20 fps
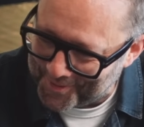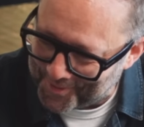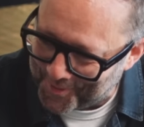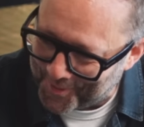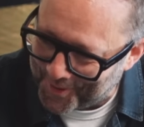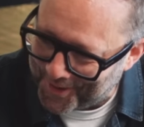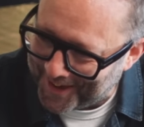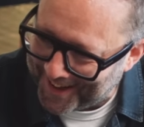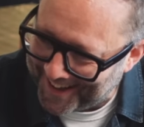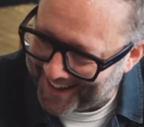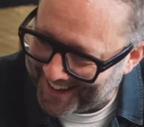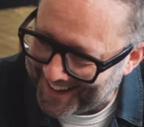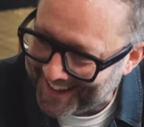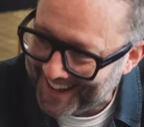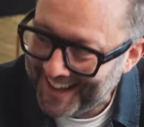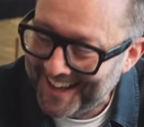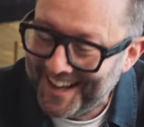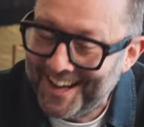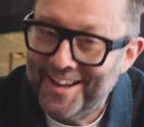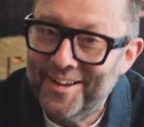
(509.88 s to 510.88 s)
what?
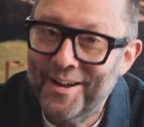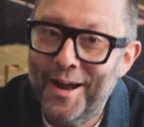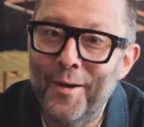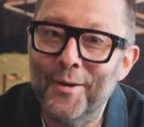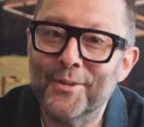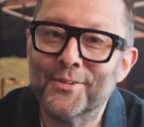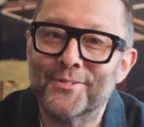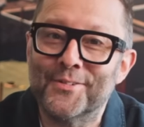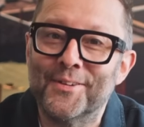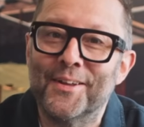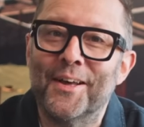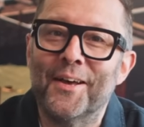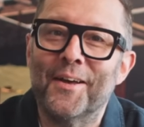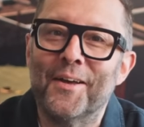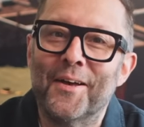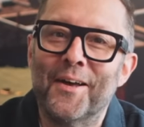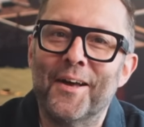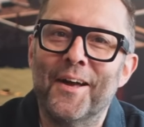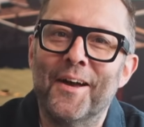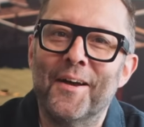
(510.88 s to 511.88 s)
That was a long
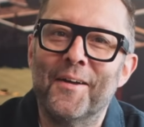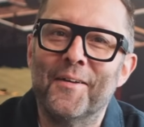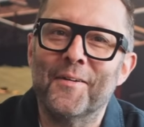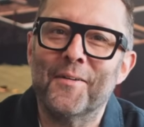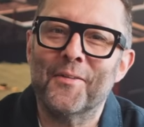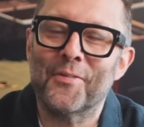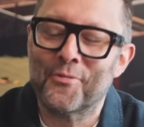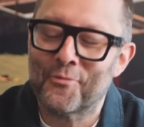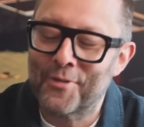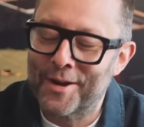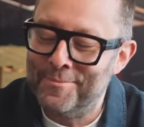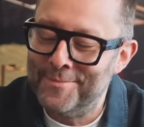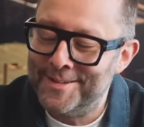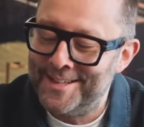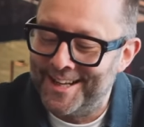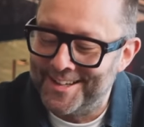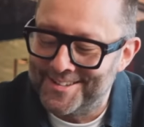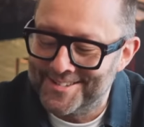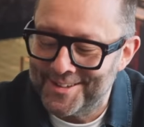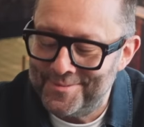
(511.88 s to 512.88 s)
time there. 3
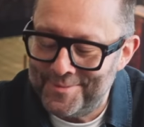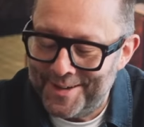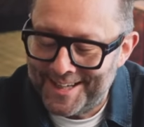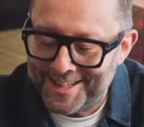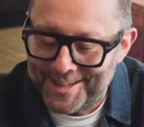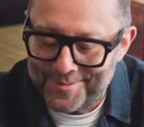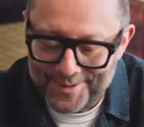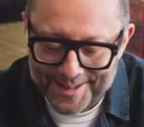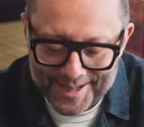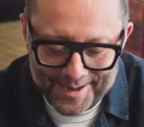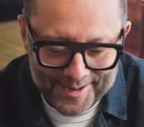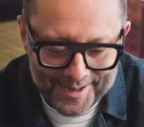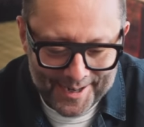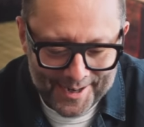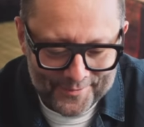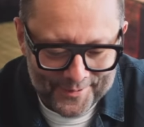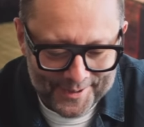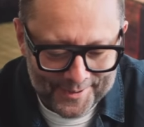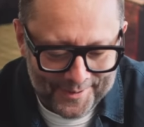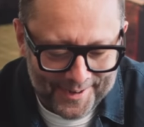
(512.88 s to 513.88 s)
minutes I made it without
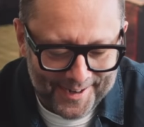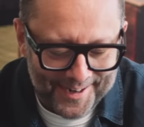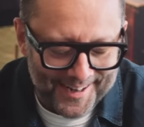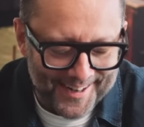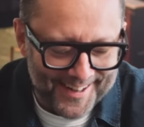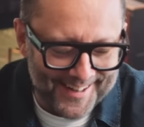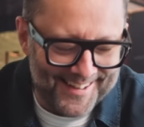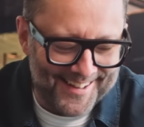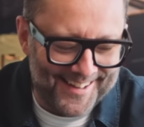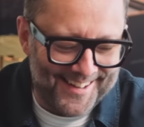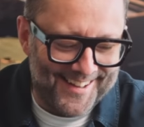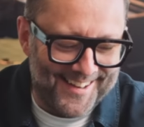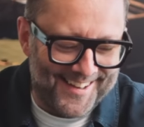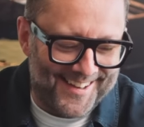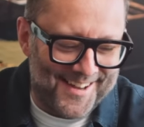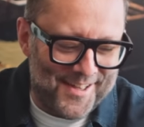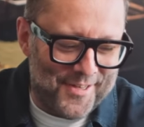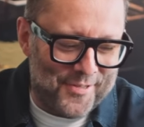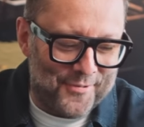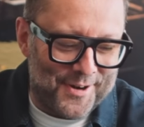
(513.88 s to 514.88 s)
laughing, right?
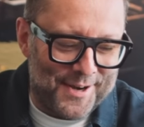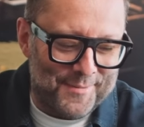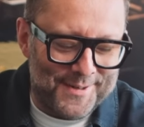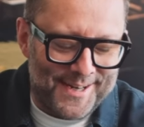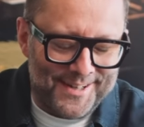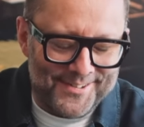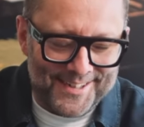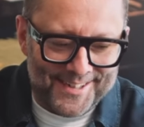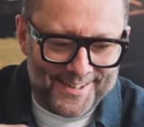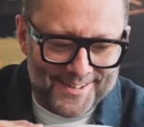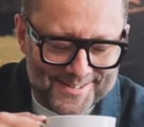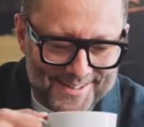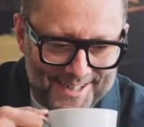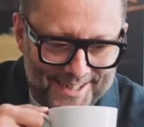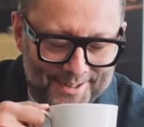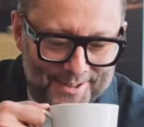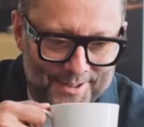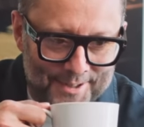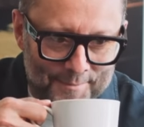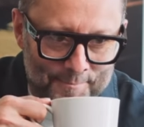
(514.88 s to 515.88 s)
3 minutes, hang on a
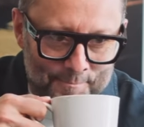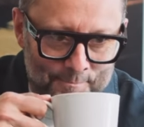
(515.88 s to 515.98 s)
sec, I gotta